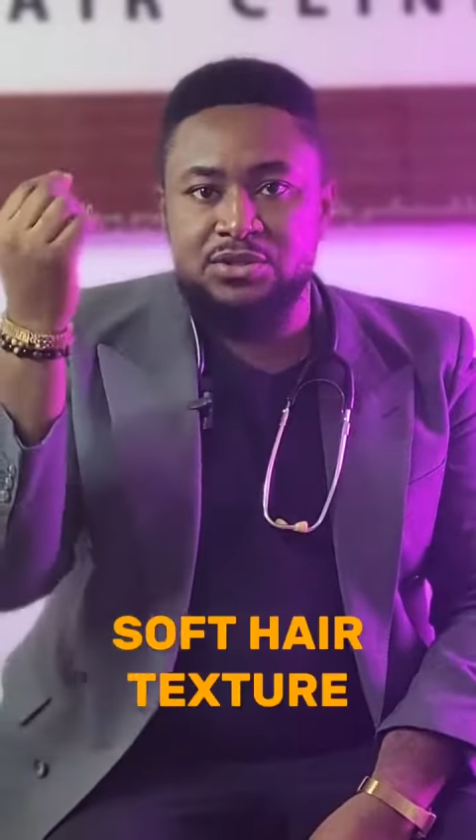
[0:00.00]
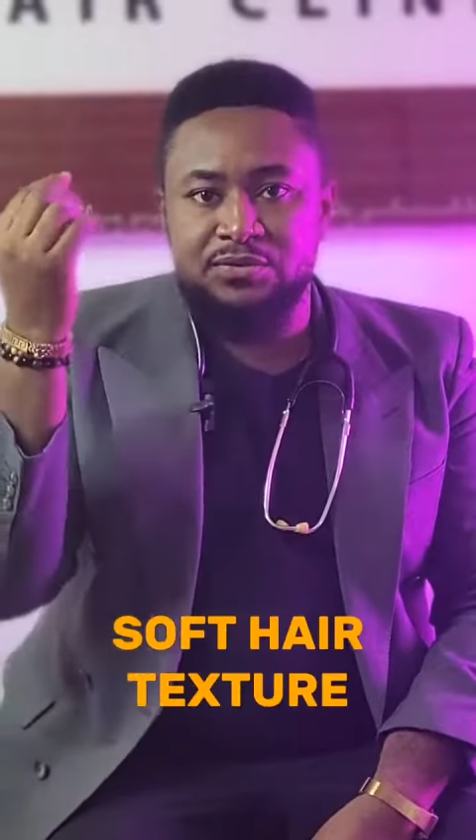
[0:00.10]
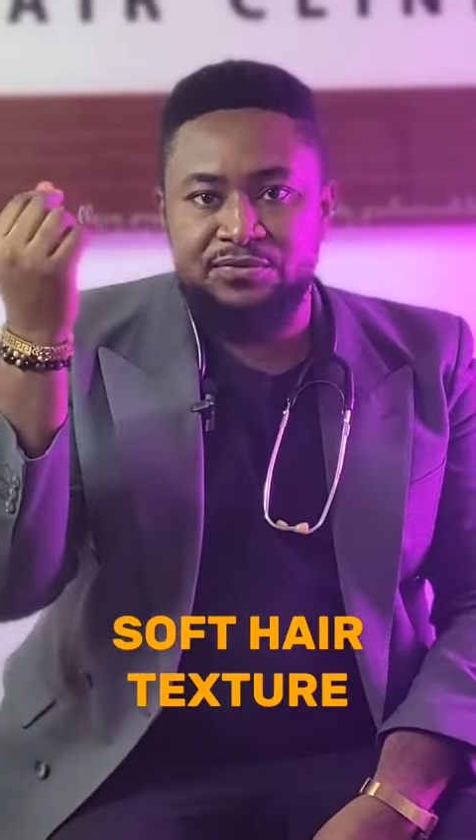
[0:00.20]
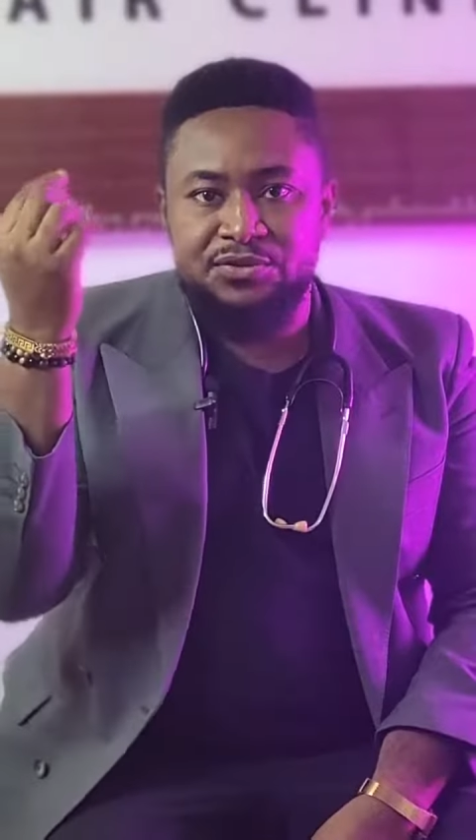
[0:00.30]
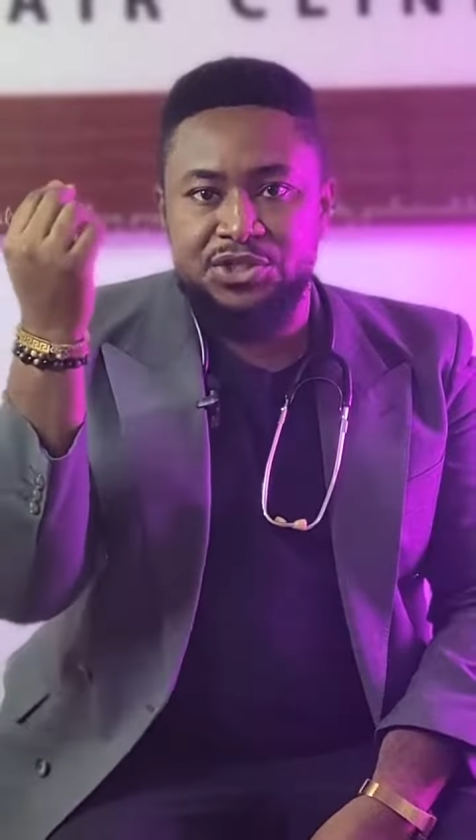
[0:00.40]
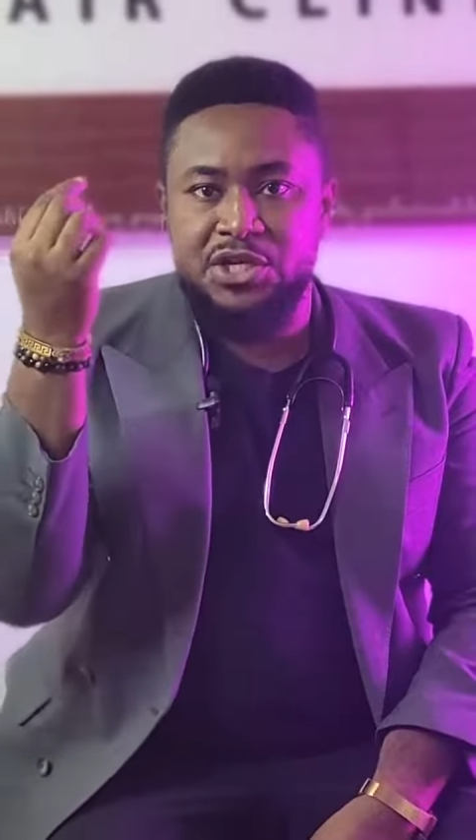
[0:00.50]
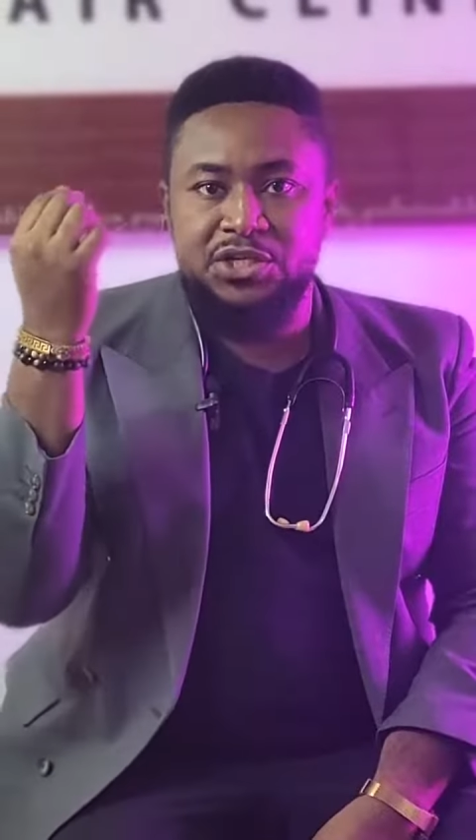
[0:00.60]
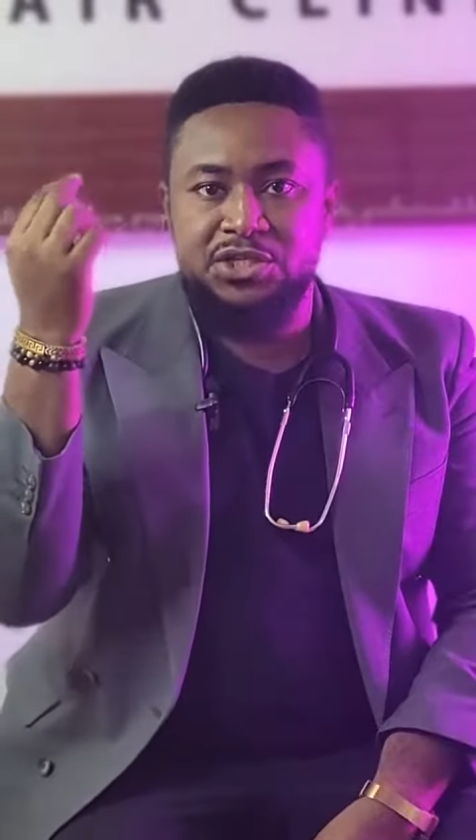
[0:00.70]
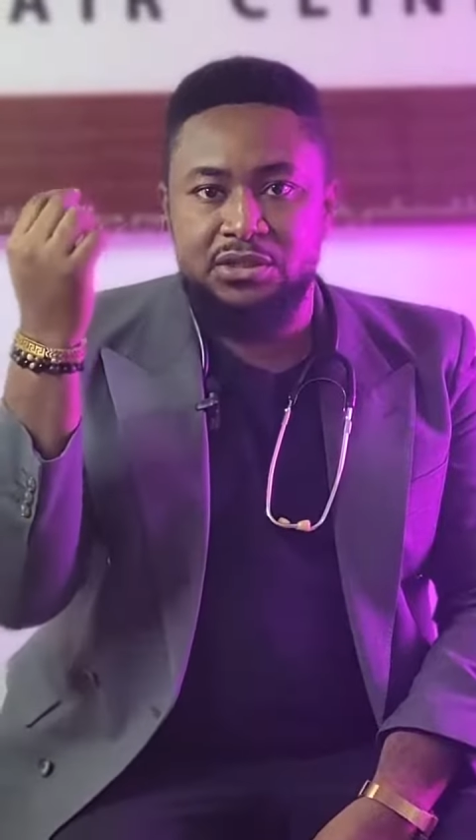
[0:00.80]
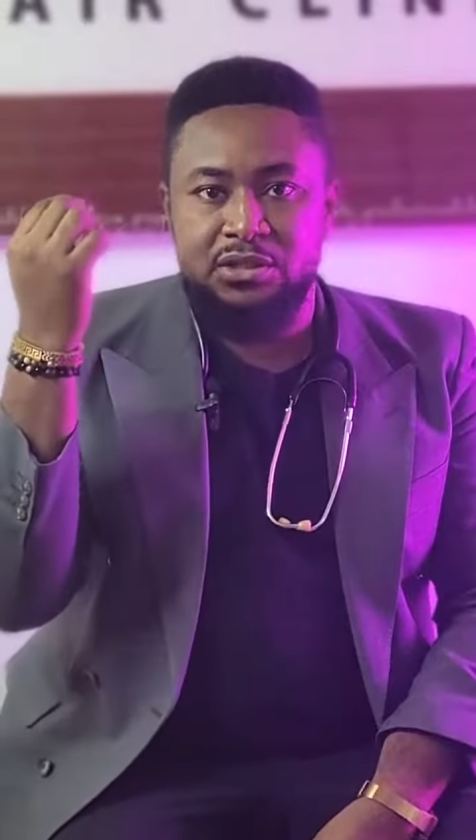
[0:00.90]
to
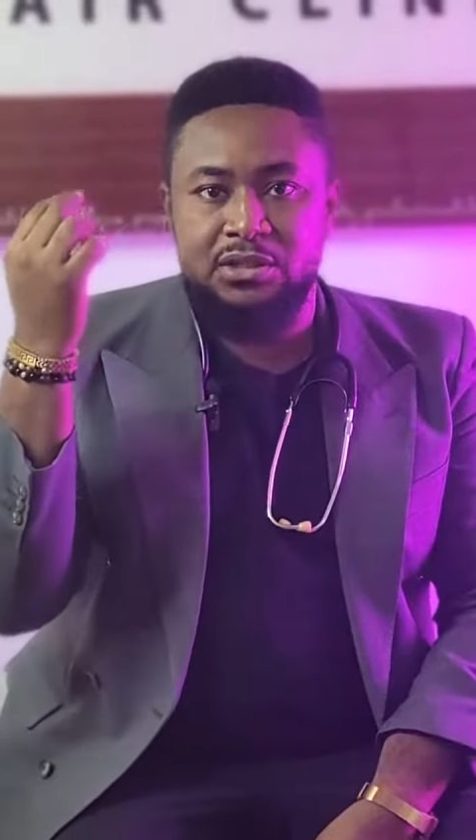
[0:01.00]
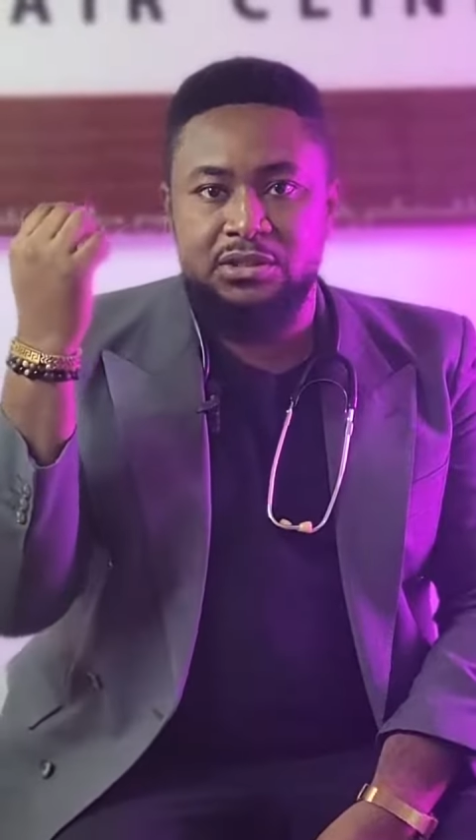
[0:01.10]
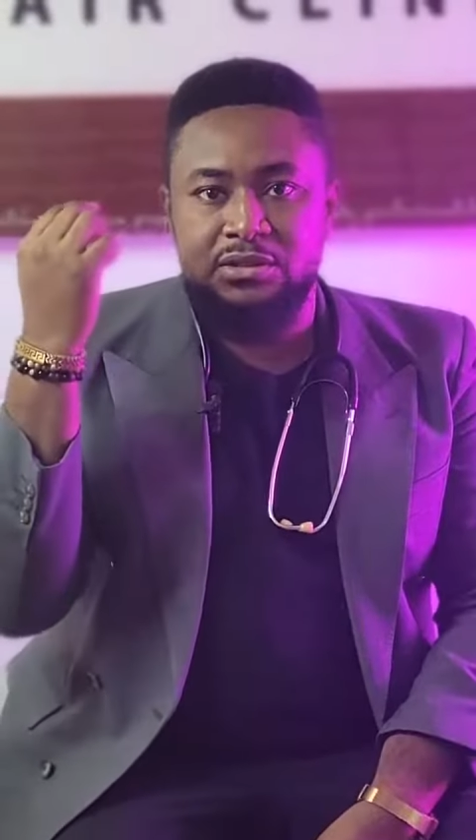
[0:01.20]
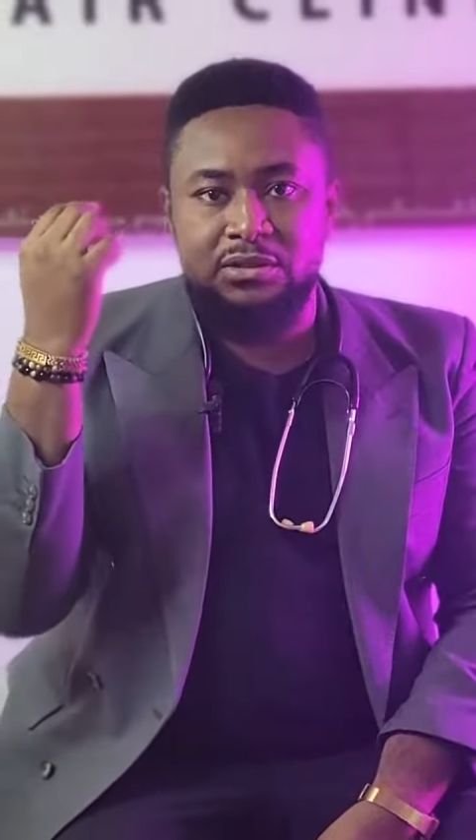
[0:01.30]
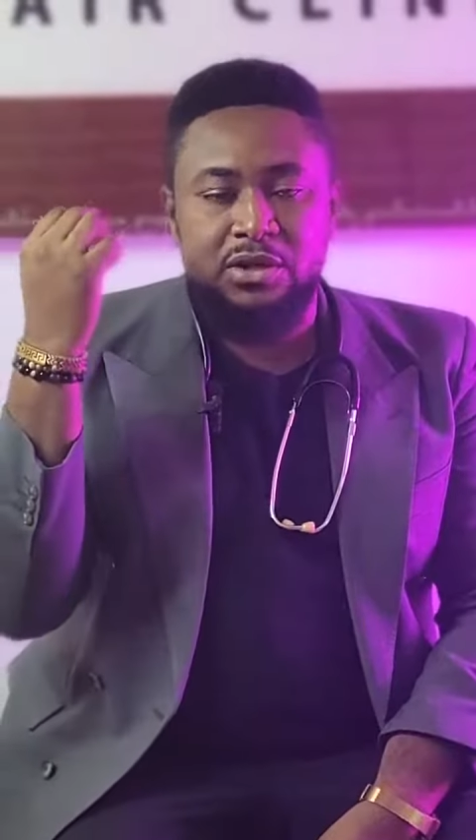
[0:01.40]
change in